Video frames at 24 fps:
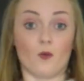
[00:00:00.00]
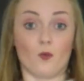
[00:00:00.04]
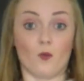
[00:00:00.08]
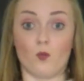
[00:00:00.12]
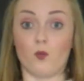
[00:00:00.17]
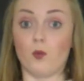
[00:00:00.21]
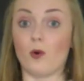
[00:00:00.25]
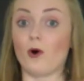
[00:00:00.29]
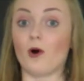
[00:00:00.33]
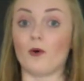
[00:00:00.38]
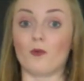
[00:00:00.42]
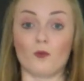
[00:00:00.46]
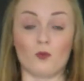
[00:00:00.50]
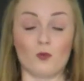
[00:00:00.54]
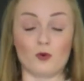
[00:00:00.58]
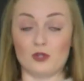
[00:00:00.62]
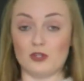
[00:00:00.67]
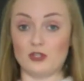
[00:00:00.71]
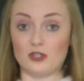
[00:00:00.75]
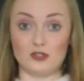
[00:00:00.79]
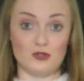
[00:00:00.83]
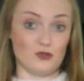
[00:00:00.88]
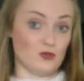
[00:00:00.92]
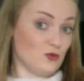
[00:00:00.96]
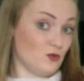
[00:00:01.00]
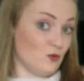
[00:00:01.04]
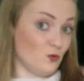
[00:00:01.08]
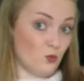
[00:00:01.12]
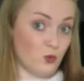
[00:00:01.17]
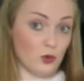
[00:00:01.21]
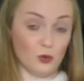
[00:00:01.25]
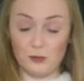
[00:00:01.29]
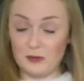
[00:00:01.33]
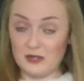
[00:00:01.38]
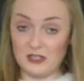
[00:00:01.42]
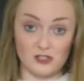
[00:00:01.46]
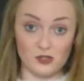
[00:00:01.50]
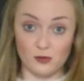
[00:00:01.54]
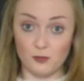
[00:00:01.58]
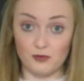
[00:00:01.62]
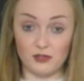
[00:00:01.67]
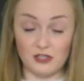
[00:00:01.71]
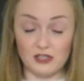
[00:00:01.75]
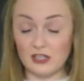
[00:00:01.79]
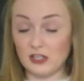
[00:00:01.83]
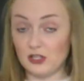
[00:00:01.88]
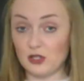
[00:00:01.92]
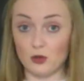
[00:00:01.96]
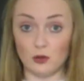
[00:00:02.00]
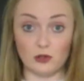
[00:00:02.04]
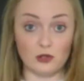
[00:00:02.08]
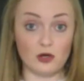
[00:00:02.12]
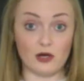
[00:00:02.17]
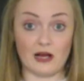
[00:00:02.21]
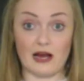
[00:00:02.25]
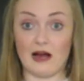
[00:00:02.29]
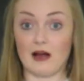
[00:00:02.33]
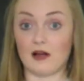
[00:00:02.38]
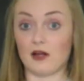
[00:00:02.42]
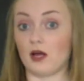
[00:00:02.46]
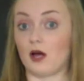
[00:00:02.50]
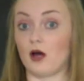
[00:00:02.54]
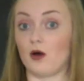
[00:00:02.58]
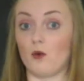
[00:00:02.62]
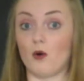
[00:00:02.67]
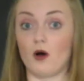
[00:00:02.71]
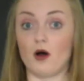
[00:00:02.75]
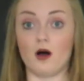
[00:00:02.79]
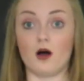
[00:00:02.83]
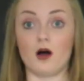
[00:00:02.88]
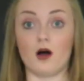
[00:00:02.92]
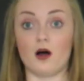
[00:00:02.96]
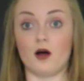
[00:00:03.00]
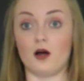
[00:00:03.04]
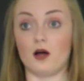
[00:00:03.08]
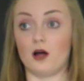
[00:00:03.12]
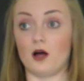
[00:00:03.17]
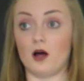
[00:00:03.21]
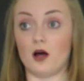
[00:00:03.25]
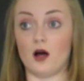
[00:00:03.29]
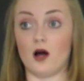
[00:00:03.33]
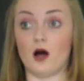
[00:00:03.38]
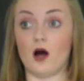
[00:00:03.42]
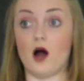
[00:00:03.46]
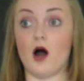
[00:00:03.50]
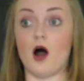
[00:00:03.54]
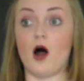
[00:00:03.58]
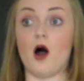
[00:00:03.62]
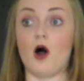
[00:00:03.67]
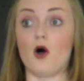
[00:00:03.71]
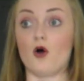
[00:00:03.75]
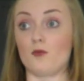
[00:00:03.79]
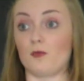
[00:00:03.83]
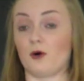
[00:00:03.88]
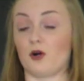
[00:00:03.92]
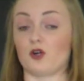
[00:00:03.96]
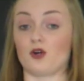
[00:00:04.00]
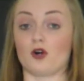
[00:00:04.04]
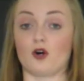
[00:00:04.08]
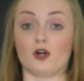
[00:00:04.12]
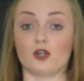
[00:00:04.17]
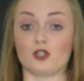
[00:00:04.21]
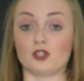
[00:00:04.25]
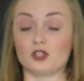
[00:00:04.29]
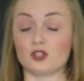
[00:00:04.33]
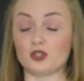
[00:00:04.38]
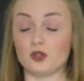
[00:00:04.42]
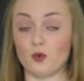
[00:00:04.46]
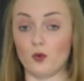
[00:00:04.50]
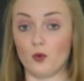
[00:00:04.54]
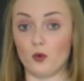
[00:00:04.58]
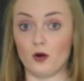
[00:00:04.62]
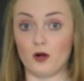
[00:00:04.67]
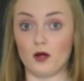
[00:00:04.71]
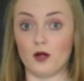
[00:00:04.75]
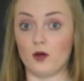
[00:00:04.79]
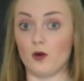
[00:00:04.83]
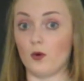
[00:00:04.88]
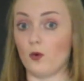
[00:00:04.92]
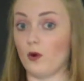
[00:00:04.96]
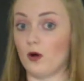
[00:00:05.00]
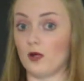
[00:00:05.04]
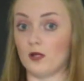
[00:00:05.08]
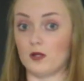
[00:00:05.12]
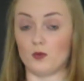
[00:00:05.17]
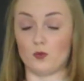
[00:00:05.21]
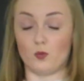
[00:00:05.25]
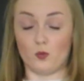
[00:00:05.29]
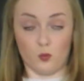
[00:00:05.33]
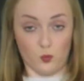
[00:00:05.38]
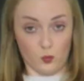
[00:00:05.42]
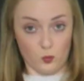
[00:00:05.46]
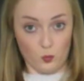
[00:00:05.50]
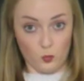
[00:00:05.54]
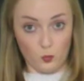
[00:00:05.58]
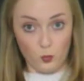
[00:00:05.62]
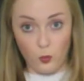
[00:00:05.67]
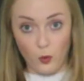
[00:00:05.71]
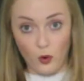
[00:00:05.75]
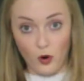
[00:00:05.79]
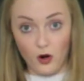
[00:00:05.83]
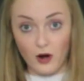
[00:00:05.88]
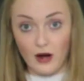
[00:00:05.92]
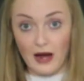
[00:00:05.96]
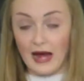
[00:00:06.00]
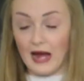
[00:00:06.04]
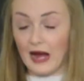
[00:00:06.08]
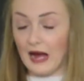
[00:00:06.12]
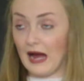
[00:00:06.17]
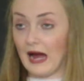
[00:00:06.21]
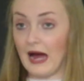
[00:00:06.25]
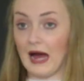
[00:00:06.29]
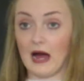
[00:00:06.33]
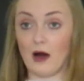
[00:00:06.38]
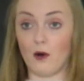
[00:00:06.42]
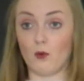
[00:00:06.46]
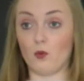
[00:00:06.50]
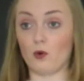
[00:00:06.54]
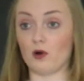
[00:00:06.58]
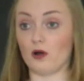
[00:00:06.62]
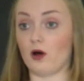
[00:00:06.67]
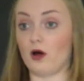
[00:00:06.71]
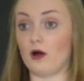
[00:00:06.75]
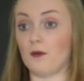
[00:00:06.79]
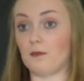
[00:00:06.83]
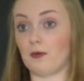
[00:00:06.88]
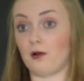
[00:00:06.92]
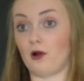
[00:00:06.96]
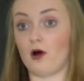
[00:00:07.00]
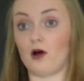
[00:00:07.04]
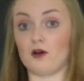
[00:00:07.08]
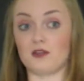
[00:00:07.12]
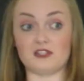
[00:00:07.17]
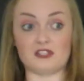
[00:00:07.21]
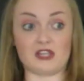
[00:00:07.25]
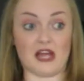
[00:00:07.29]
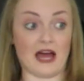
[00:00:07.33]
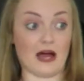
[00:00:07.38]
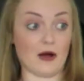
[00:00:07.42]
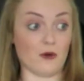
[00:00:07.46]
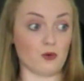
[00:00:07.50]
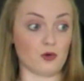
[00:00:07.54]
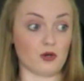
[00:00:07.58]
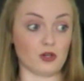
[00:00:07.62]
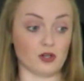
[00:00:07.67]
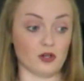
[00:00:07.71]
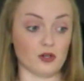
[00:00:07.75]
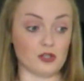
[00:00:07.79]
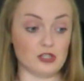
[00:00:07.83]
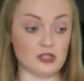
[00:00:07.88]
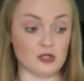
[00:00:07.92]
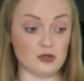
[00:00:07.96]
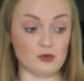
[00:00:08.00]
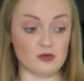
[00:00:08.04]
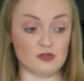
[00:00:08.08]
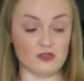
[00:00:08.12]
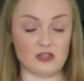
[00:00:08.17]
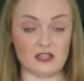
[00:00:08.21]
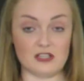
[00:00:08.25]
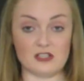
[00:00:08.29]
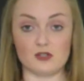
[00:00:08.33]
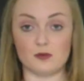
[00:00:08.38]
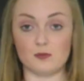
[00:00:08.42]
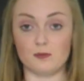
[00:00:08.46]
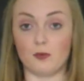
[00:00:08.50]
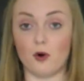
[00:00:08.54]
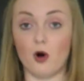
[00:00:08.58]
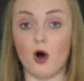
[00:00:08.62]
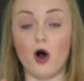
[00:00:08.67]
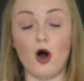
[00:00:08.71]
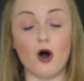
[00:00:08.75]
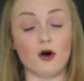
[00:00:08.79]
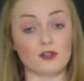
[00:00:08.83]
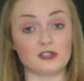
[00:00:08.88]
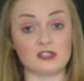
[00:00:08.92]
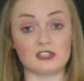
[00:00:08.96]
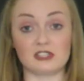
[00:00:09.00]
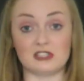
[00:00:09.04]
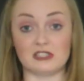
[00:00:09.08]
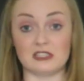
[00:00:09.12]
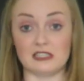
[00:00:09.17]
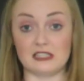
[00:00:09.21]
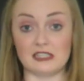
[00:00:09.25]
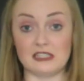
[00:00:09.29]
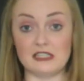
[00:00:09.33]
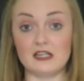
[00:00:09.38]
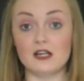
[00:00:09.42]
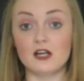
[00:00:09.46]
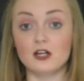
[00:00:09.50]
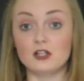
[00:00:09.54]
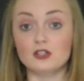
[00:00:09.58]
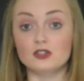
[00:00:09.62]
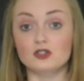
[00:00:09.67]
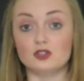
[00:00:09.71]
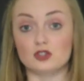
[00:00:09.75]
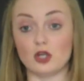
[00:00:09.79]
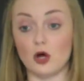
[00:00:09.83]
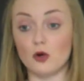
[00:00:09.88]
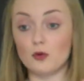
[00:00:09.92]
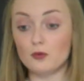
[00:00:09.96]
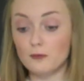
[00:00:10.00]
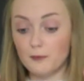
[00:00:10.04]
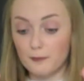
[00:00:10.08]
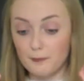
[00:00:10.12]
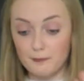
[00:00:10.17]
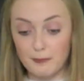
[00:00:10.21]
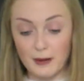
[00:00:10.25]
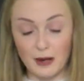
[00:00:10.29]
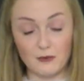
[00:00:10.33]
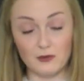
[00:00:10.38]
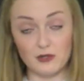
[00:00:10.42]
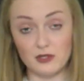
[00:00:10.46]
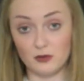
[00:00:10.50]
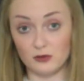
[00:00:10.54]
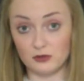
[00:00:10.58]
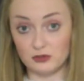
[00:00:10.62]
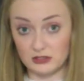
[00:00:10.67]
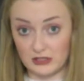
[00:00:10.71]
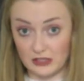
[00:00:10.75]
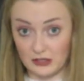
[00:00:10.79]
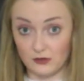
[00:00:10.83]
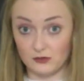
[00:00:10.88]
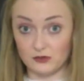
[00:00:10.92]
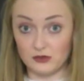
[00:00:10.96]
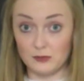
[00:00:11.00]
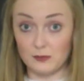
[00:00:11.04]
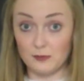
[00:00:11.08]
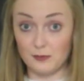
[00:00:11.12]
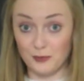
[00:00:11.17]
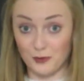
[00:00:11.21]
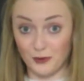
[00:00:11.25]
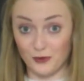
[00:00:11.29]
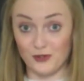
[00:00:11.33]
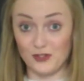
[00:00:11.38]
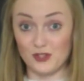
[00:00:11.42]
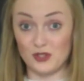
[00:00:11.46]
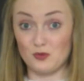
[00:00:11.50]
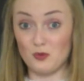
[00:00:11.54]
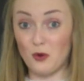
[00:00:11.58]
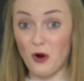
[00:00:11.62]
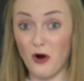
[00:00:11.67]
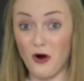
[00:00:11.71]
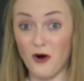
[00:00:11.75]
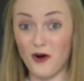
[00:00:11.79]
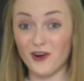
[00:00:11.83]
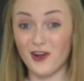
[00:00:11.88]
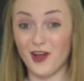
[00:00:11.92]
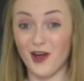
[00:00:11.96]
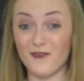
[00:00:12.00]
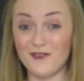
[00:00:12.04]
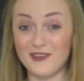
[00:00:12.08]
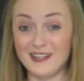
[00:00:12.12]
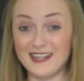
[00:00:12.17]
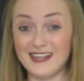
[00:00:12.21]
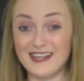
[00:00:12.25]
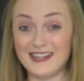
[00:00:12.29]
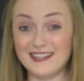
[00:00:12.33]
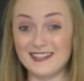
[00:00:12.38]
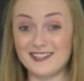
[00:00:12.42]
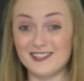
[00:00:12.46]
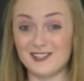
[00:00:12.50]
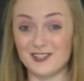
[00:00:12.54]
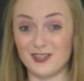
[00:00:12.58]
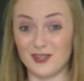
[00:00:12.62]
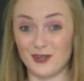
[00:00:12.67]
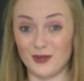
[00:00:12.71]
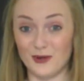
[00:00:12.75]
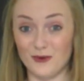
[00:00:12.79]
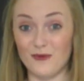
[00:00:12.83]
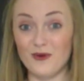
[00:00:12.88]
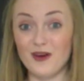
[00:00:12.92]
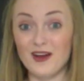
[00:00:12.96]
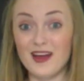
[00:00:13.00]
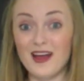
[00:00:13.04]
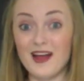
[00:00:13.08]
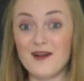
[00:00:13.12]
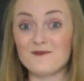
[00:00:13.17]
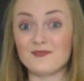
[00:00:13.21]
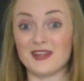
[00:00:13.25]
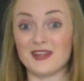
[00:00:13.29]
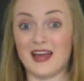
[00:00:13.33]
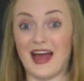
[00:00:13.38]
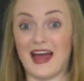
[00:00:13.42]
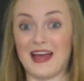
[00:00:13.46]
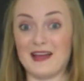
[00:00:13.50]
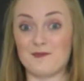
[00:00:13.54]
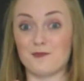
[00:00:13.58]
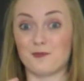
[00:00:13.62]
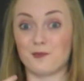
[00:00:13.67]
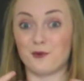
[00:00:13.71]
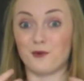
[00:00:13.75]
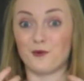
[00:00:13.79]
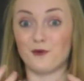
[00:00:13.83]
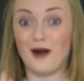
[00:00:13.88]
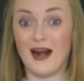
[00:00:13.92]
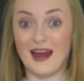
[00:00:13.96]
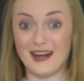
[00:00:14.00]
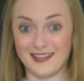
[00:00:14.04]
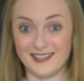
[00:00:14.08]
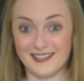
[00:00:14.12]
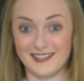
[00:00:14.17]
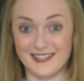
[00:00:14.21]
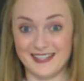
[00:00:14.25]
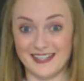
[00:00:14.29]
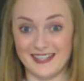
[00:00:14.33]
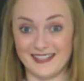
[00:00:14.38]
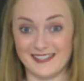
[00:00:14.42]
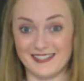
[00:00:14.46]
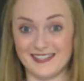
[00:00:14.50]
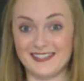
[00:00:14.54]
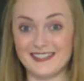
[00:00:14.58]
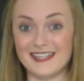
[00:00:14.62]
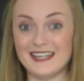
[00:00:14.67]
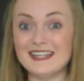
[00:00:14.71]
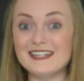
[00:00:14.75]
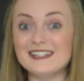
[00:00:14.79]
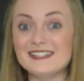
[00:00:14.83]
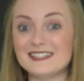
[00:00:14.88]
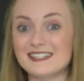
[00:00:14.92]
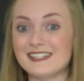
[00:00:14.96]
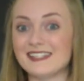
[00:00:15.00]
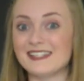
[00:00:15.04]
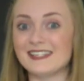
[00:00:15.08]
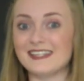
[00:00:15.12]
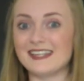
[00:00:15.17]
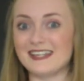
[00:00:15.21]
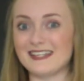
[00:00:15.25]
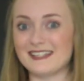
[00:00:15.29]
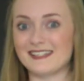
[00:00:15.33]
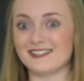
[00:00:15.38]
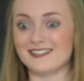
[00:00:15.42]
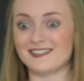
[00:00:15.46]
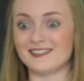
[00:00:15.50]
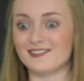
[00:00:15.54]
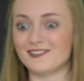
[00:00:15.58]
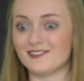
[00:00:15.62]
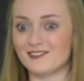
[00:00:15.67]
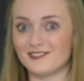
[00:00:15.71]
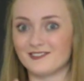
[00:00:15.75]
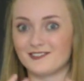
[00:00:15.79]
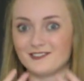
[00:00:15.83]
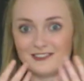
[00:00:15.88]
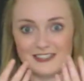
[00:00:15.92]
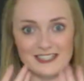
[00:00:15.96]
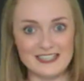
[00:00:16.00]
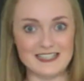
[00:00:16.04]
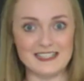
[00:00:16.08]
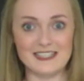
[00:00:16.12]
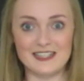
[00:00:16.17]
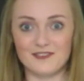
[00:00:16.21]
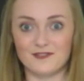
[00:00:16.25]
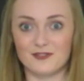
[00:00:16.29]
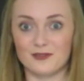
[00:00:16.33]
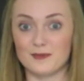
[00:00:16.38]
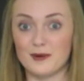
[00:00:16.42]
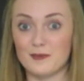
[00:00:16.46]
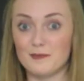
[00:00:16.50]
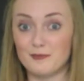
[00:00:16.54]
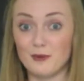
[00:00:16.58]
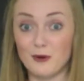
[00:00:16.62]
What will be something that you'll look at and go, oh my gosh, how will I apply this? How can I use this? But honestly, don't bury yourselves in books. You are going into a practice. Teaching isn't reading from a